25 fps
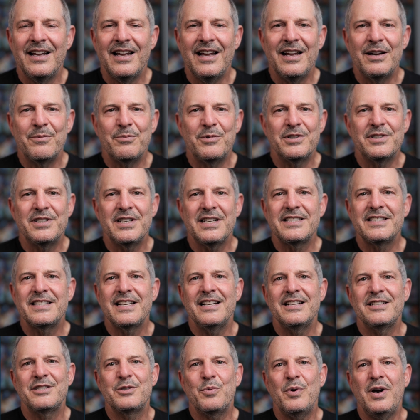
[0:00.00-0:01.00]
and we're just in
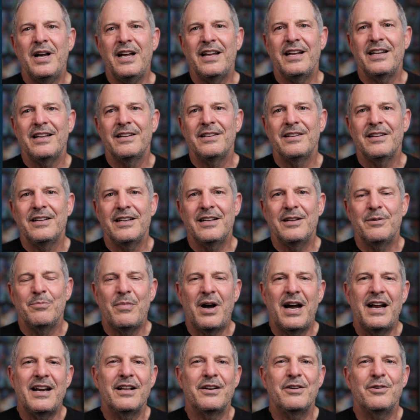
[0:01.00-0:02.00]
its way? It
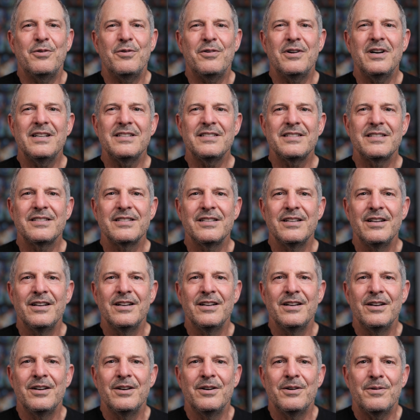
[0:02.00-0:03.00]
might ignore us
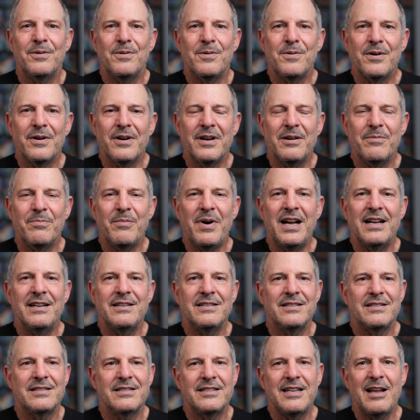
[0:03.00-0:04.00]
or it
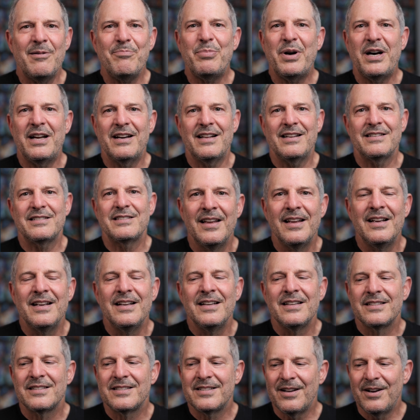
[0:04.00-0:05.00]
might step on us.
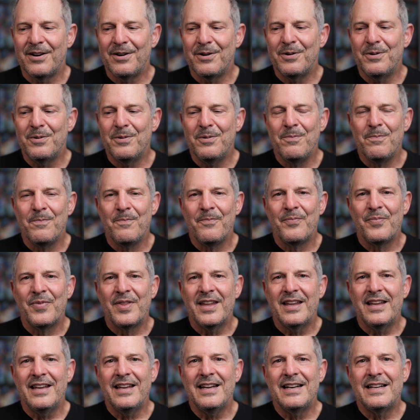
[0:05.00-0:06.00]
So
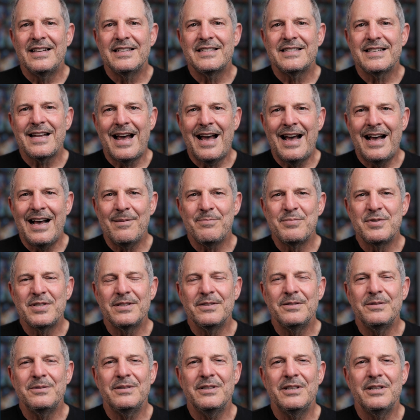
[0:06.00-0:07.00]
it is
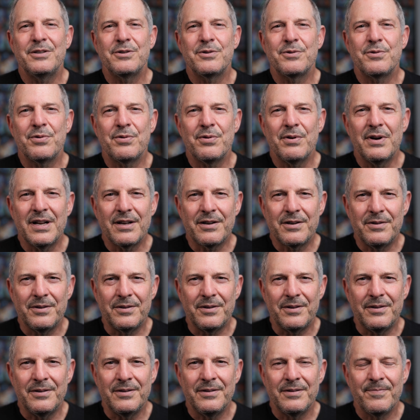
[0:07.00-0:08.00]
absolutely
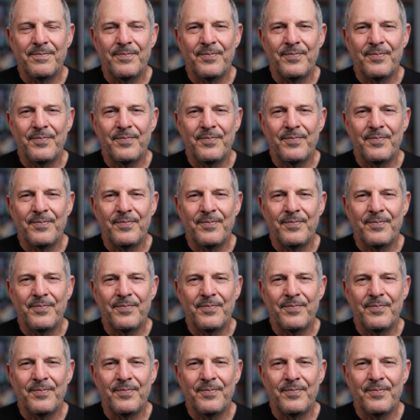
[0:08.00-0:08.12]
critical